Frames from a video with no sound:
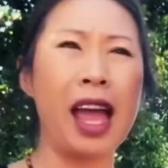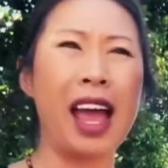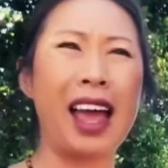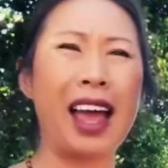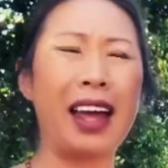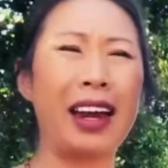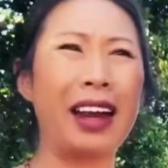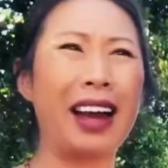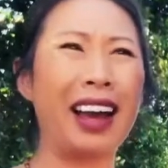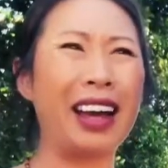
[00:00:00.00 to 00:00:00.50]

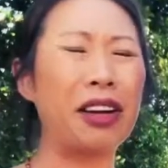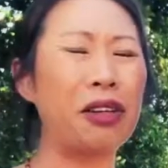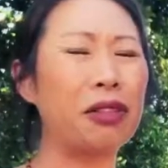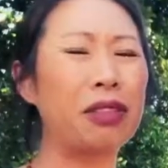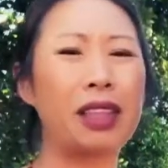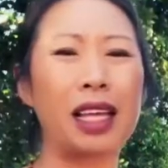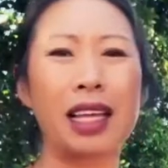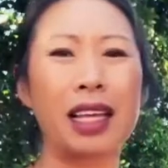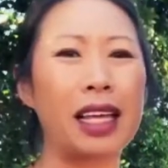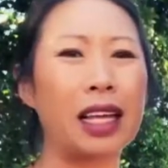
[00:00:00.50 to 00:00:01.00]
and I
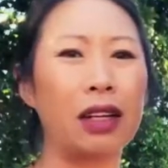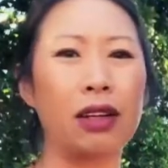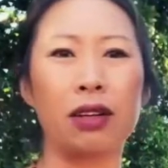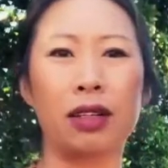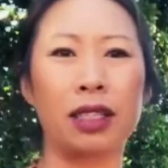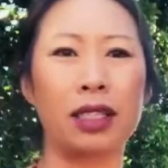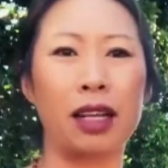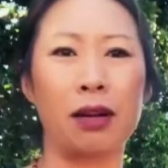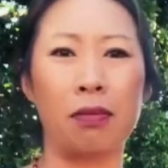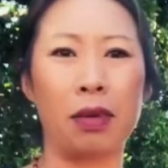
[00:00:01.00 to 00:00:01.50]
don't think he
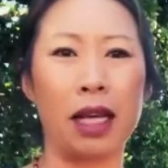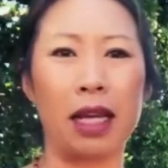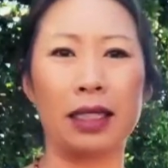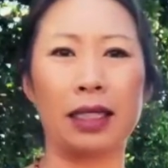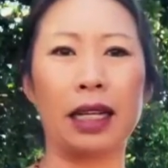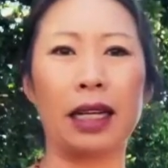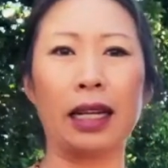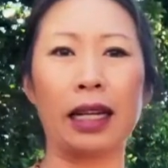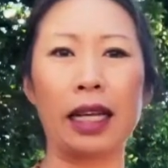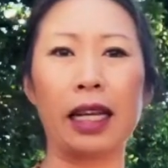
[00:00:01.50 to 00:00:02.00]
looks at me
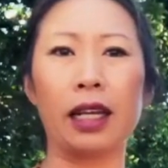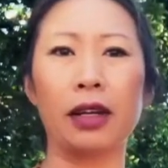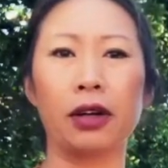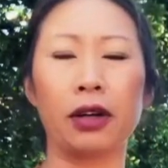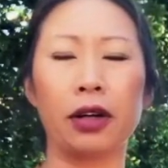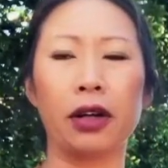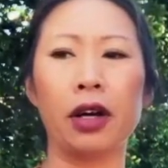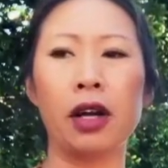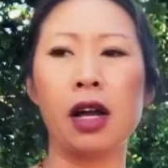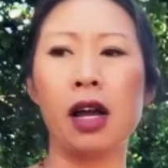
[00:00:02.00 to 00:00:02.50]
as a
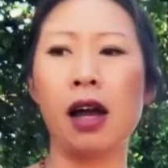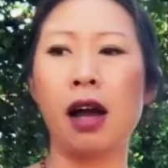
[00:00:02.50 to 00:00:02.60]
leader,